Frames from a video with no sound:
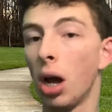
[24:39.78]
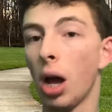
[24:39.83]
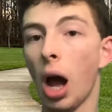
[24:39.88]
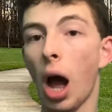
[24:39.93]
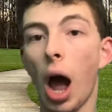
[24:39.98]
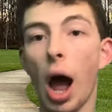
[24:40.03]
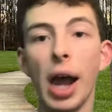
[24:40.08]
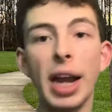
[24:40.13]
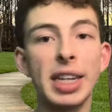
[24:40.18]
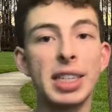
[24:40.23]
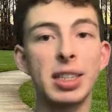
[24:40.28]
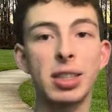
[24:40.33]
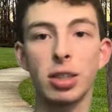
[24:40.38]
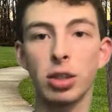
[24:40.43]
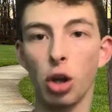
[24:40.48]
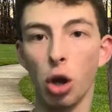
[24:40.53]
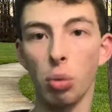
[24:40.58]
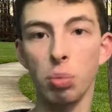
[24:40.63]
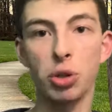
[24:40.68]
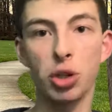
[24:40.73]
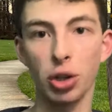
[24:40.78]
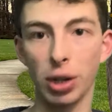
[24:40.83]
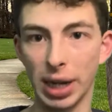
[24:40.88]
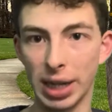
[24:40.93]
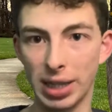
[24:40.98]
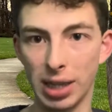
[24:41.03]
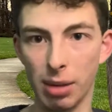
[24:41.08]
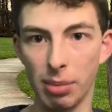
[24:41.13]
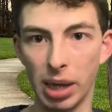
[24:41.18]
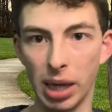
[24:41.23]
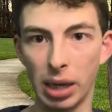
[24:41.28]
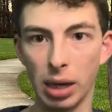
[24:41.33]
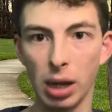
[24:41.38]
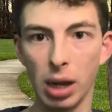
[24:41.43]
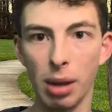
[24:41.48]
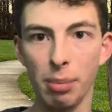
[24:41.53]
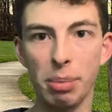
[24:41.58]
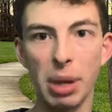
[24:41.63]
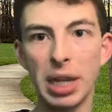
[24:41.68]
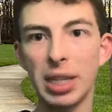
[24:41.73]
ice sculpture exhibit
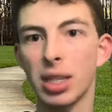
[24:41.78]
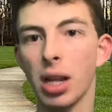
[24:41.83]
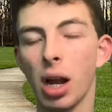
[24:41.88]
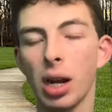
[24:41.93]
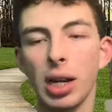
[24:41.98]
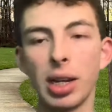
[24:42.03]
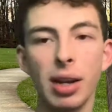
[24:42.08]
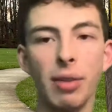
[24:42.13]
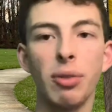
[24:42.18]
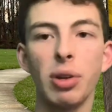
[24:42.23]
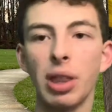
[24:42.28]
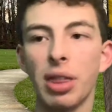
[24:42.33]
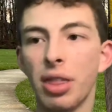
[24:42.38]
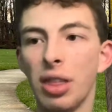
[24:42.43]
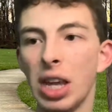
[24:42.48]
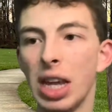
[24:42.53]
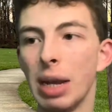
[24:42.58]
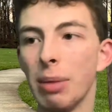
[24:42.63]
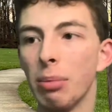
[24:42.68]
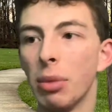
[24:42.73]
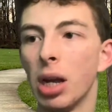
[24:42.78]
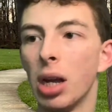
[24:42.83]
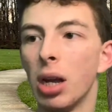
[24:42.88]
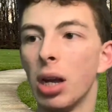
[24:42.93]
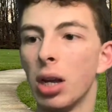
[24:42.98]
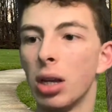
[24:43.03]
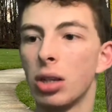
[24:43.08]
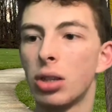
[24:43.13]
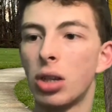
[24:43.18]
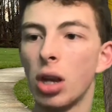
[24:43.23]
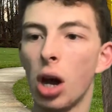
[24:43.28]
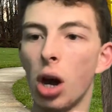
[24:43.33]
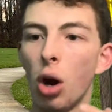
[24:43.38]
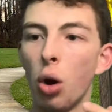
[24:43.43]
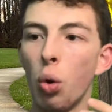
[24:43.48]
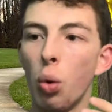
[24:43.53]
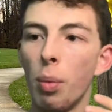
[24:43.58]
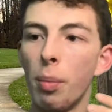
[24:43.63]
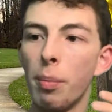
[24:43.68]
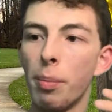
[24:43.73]
based on a different theme.
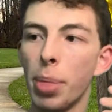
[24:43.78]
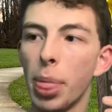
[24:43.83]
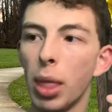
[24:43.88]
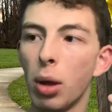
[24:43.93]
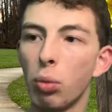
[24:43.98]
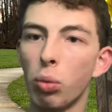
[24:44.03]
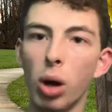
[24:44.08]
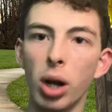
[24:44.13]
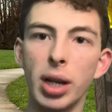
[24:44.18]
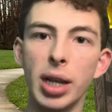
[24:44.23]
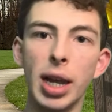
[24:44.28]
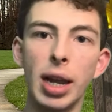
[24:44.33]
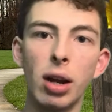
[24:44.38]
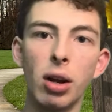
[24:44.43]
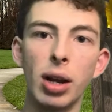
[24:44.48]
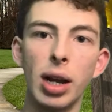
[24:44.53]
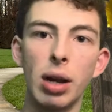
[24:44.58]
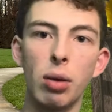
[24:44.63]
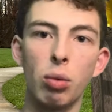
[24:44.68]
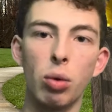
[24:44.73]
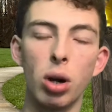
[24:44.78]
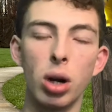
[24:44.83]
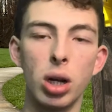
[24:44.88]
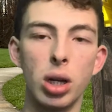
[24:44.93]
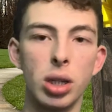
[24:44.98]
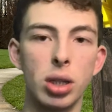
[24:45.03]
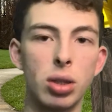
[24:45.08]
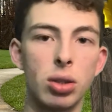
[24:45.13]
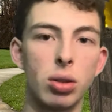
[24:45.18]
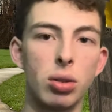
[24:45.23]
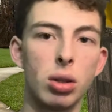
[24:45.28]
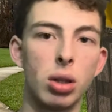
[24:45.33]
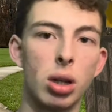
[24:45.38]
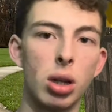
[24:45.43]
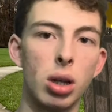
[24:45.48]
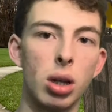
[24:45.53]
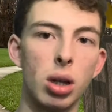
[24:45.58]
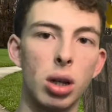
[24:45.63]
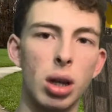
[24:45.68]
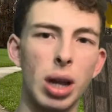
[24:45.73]
So one year it was,
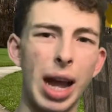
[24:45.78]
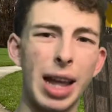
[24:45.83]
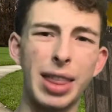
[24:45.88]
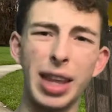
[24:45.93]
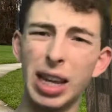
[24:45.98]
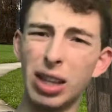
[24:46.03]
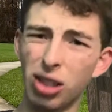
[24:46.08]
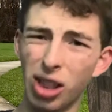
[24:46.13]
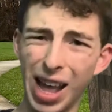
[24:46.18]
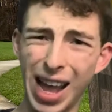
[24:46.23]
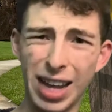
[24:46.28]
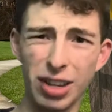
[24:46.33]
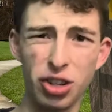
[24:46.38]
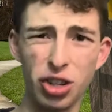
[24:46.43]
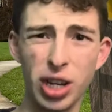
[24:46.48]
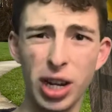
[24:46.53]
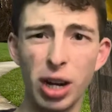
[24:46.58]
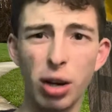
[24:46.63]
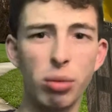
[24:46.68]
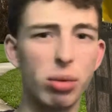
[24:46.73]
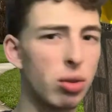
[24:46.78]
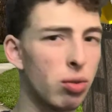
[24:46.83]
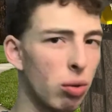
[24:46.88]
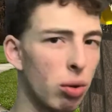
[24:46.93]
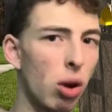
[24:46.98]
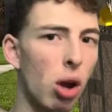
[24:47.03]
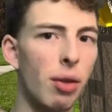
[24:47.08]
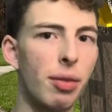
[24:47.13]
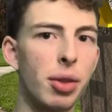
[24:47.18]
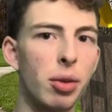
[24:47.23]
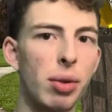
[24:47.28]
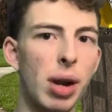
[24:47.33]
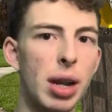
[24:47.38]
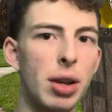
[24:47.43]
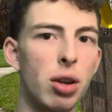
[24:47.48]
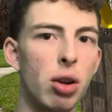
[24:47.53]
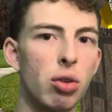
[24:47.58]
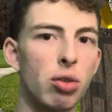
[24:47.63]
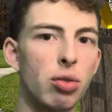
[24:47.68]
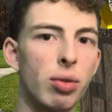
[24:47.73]
I think last year was Rudolph the
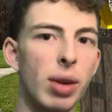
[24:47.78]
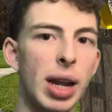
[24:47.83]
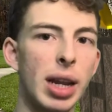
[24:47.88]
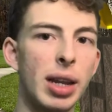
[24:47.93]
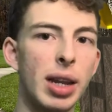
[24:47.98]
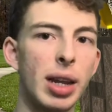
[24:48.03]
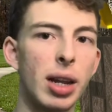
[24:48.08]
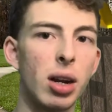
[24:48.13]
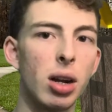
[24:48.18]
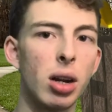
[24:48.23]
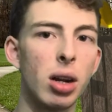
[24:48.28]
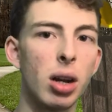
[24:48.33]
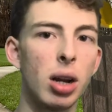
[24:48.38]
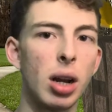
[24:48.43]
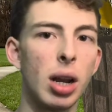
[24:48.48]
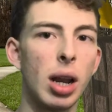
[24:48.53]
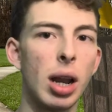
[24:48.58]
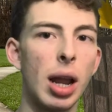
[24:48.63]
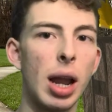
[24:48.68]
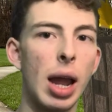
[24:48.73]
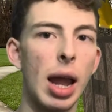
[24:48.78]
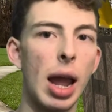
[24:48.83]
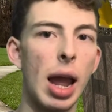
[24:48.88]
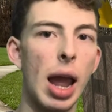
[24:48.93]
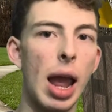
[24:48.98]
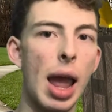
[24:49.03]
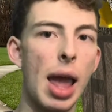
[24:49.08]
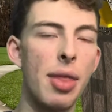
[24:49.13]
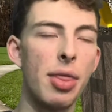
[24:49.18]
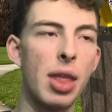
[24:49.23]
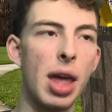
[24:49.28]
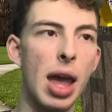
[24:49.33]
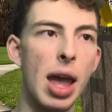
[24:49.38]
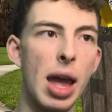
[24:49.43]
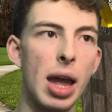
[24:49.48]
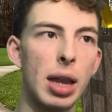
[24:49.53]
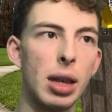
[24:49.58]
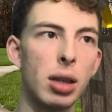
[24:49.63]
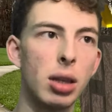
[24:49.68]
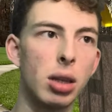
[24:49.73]
Red-Nosed Reindeer, and
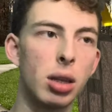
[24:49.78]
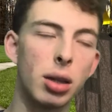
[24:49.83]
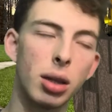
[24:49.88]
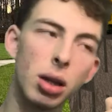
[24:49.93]
then